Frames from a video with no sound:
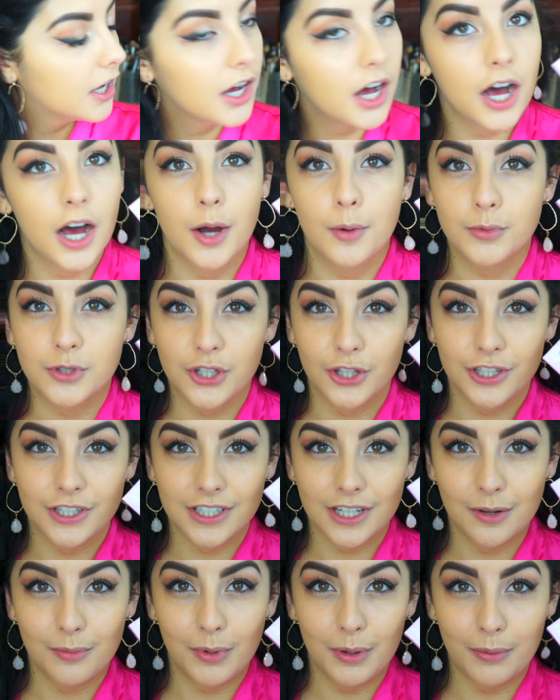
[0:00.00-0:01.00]
So it's
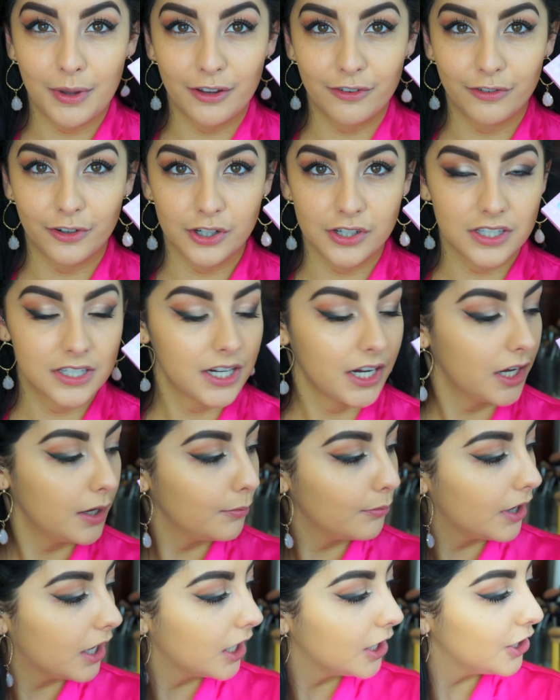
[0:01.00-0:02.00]
going to be my first
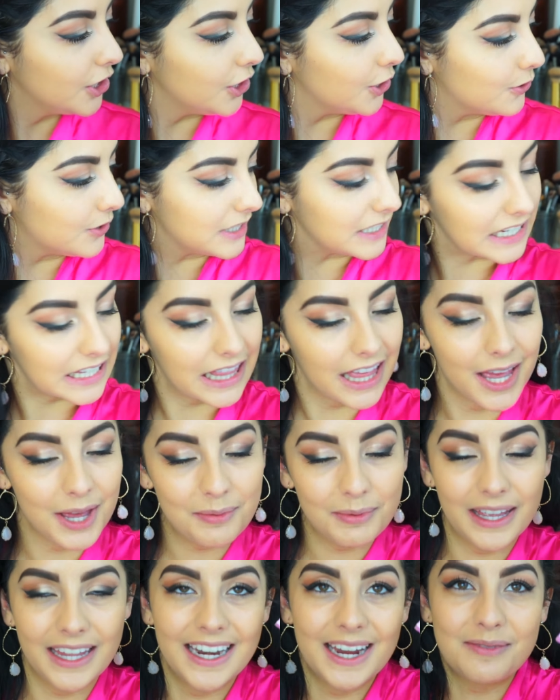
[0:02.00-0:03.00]
time using
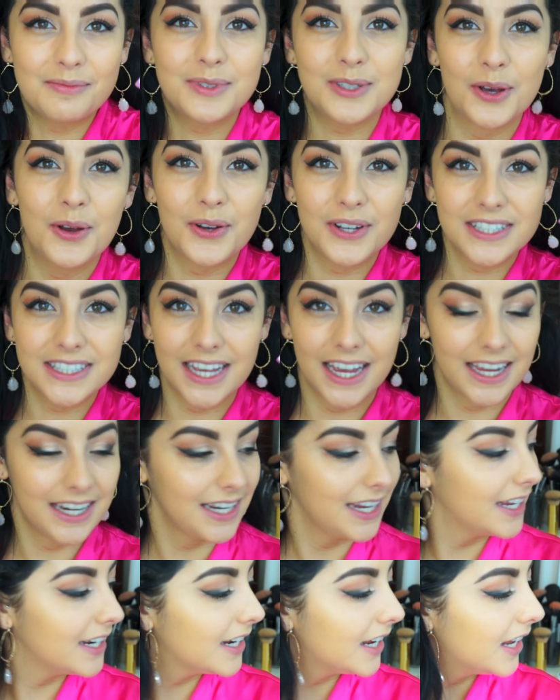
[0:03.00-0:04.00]
them and I'm so
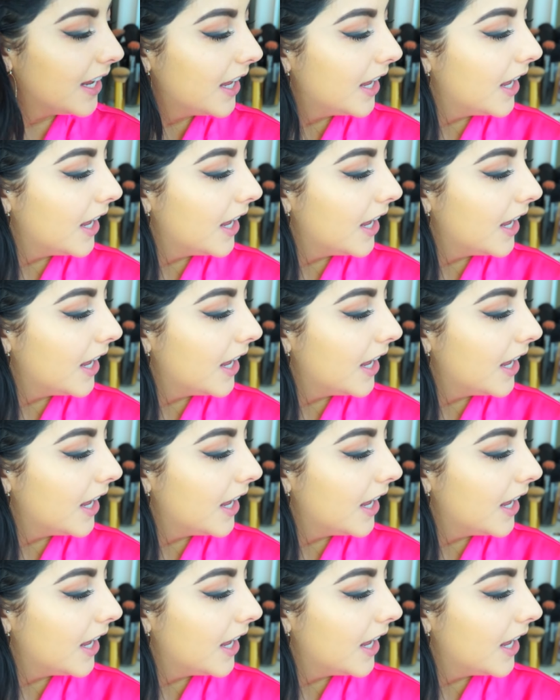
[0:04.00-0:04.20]
excited.